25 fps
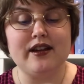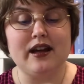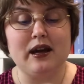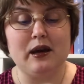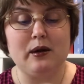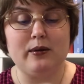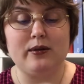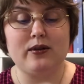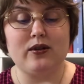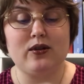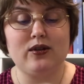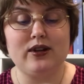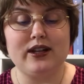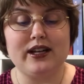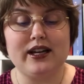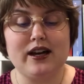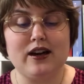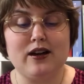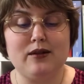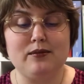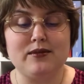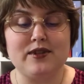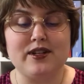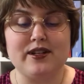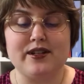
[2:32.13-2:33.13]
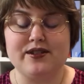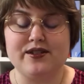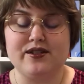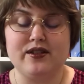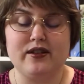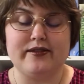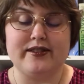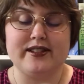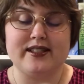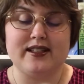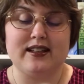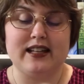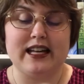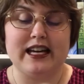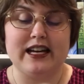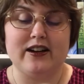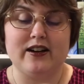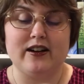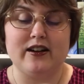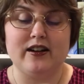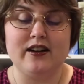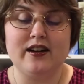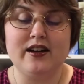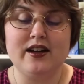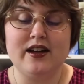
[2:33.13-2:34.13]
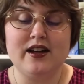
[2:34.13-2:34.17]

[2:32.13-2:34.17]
It would only come to the surface later,